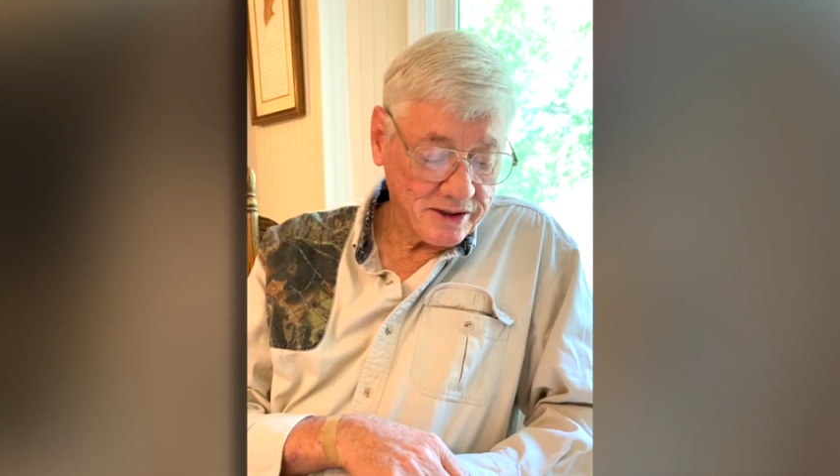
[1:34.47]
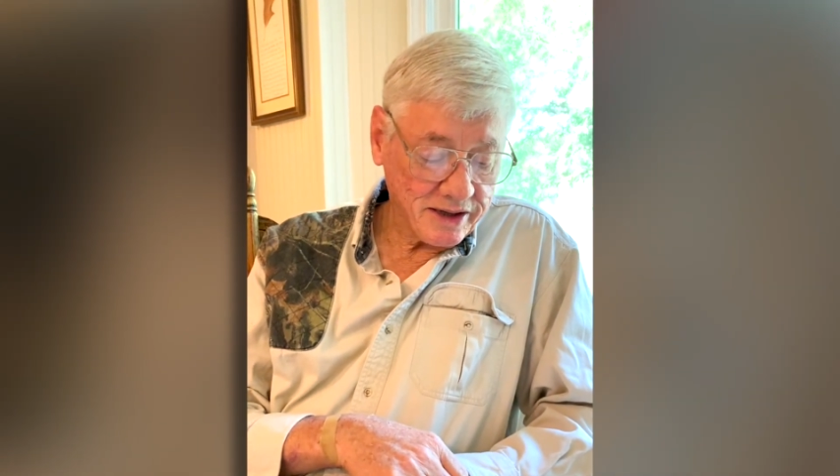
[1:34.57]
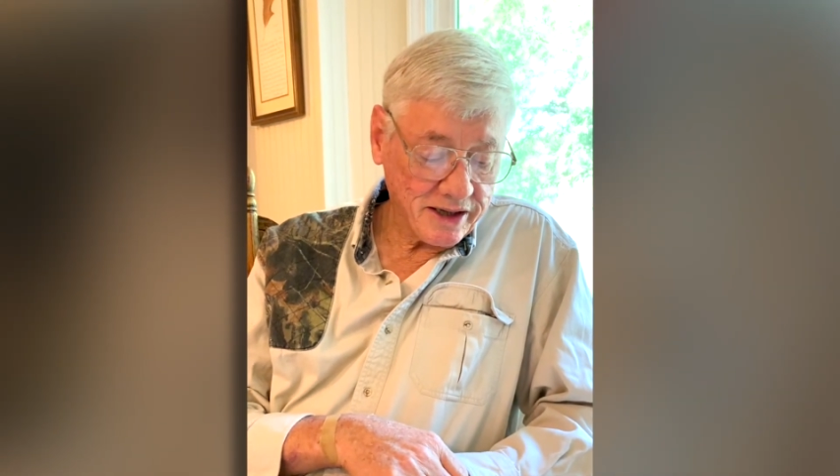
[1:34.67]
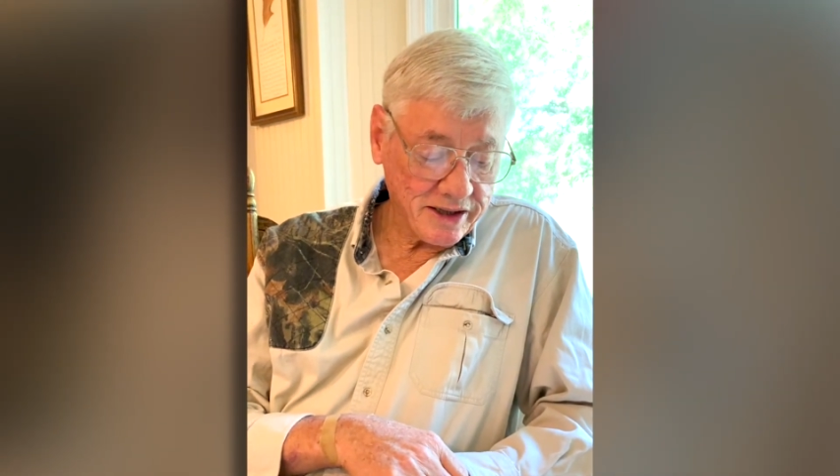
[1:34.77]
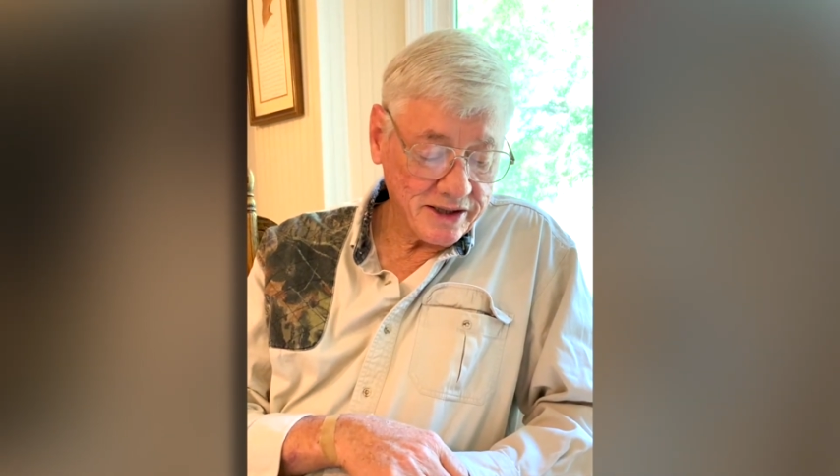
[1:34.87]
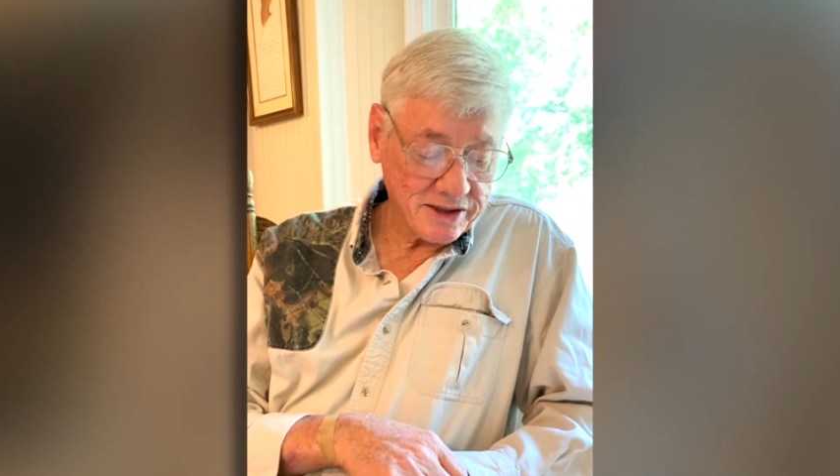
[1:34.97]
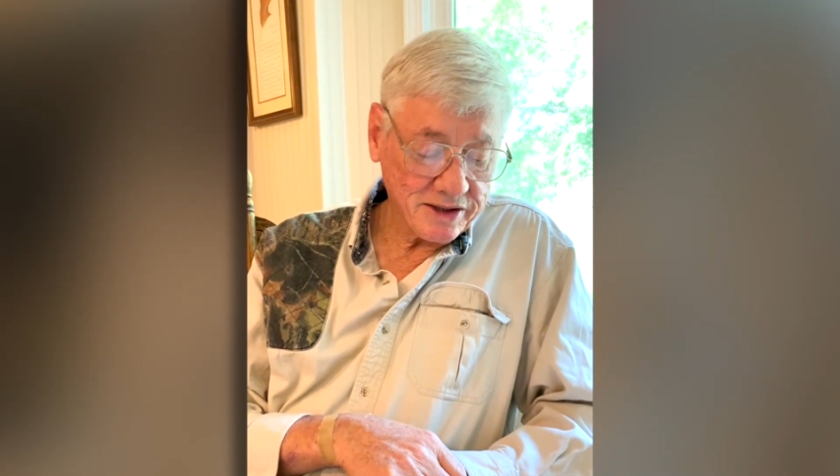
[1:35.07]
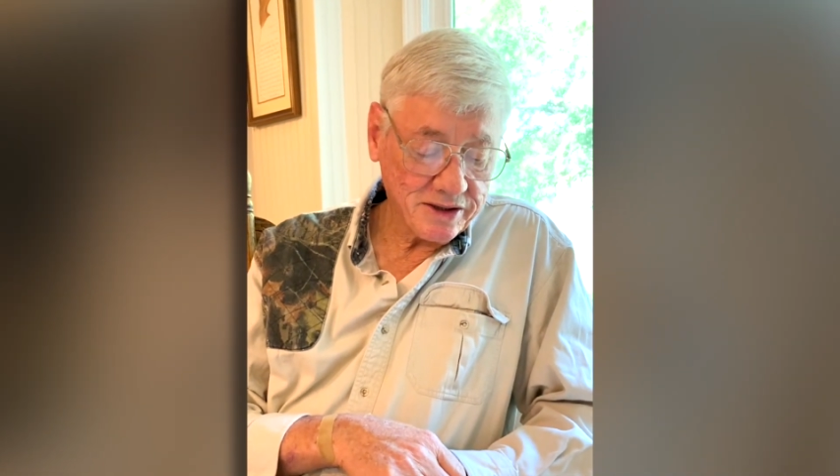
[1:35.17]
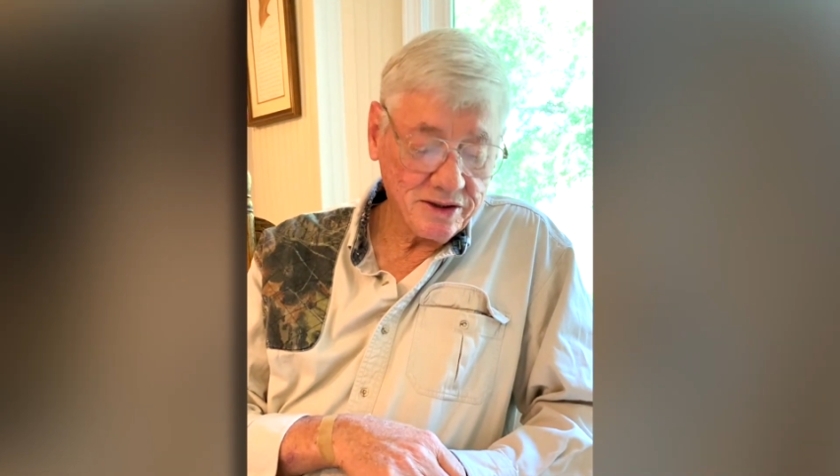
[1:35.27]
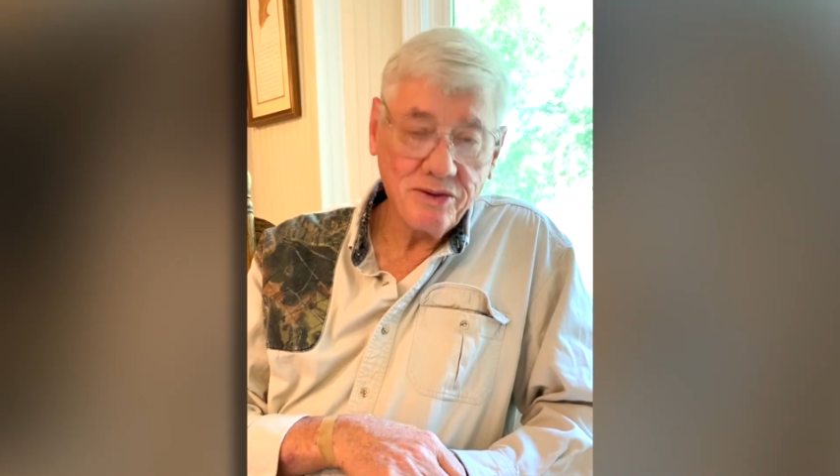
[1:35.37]
and
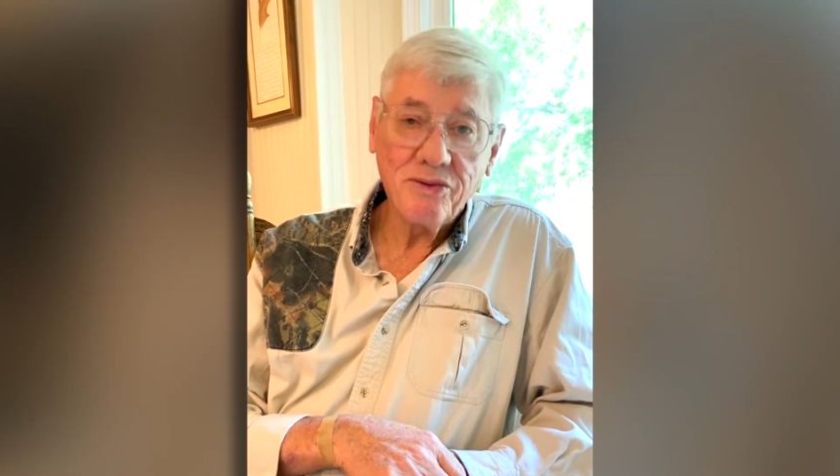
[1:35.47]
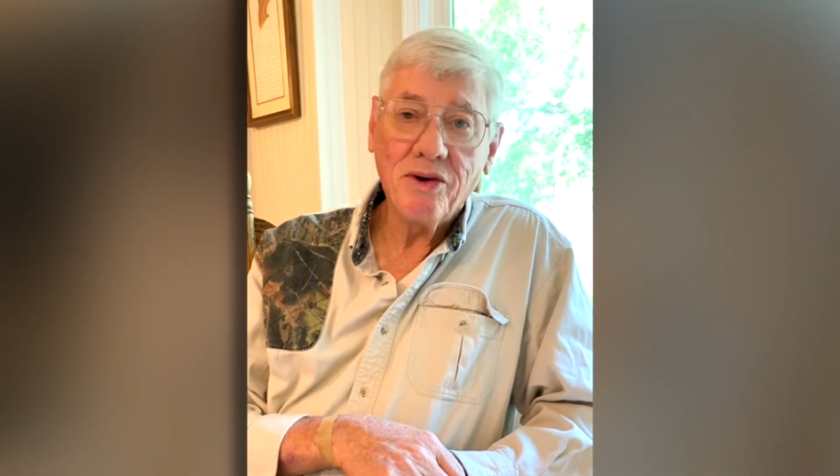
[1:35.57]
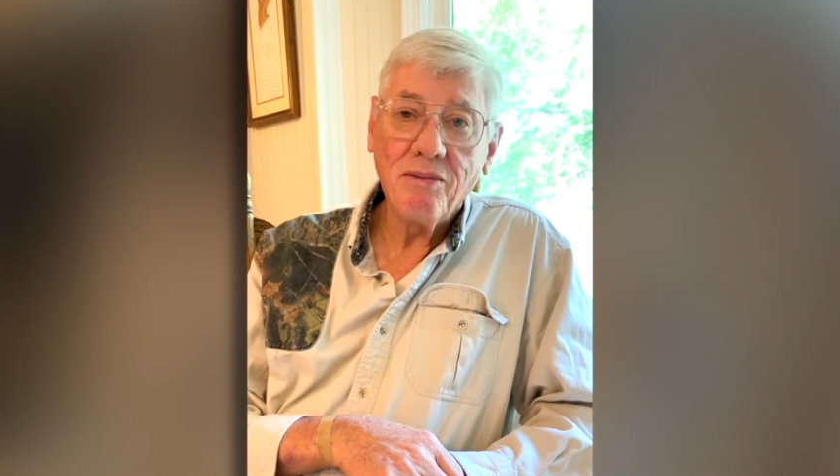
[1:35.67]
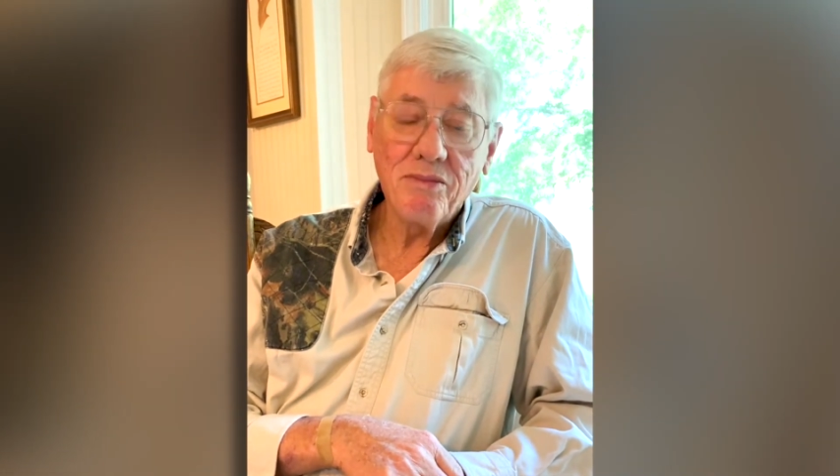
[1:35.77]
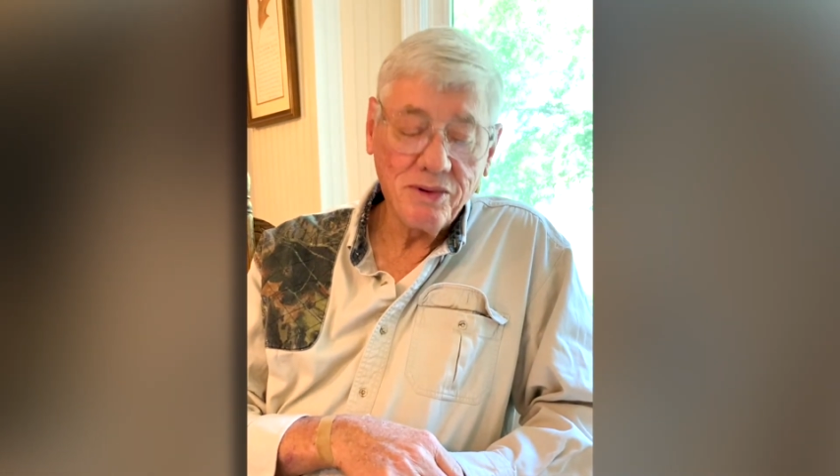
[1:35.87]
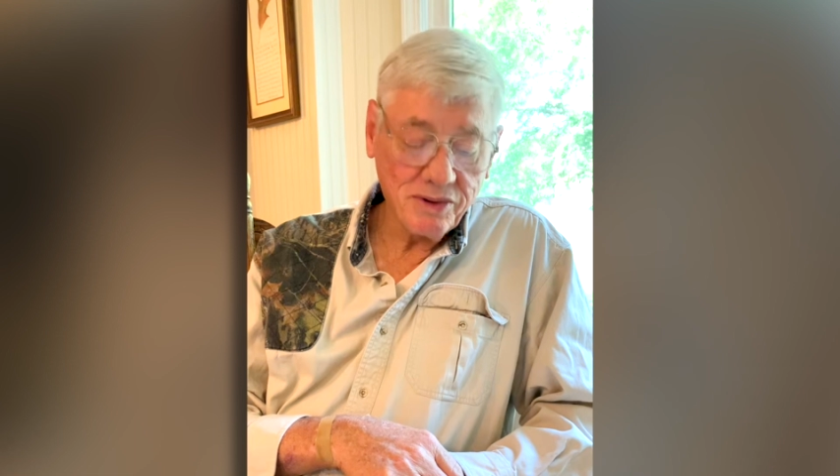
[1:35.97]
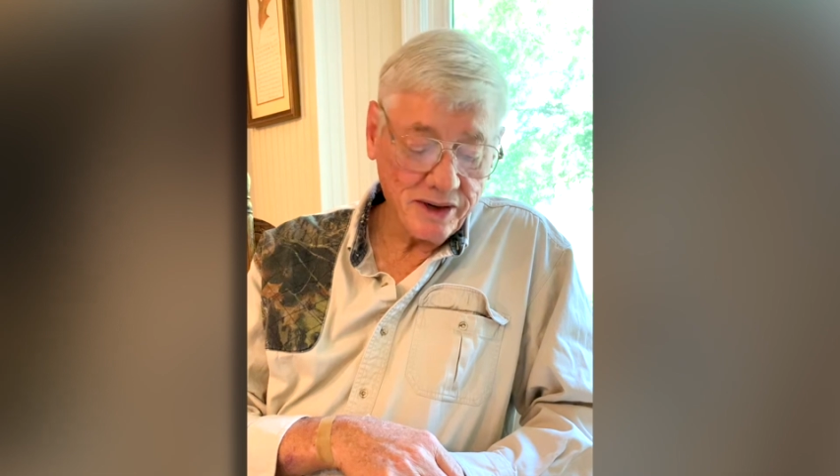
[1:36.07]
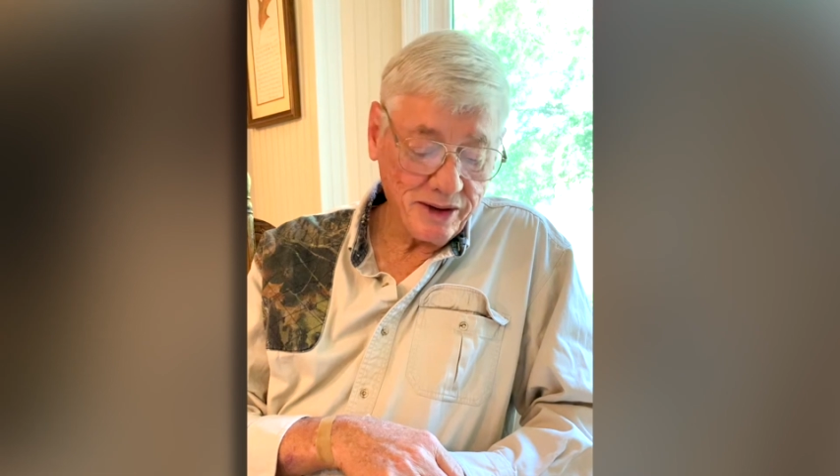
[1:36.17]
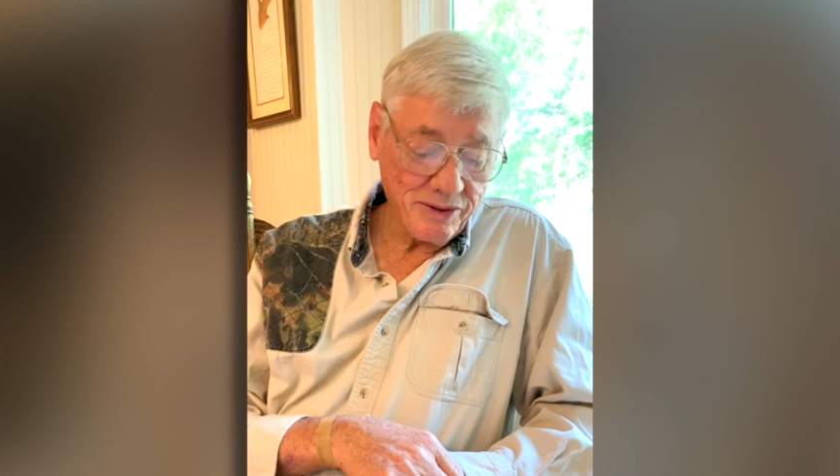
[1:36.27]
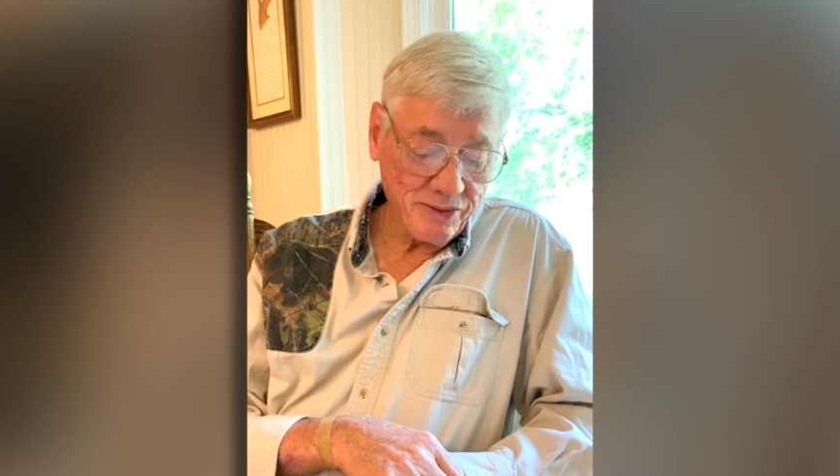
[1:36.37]
listen to the rumble
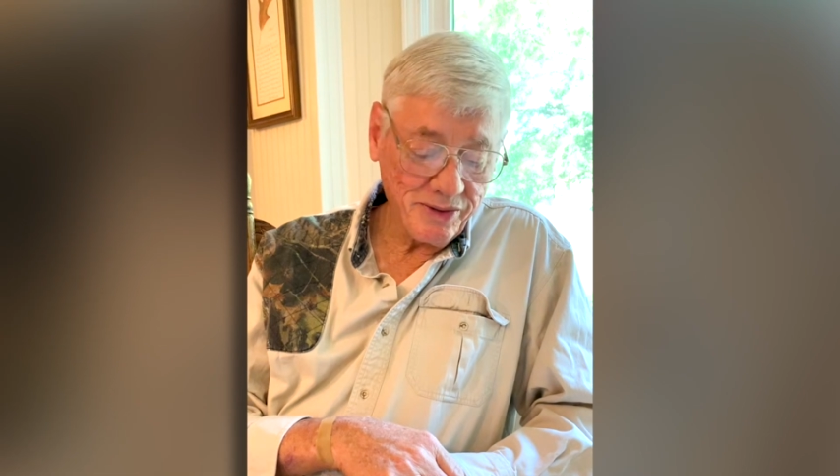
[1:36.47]
and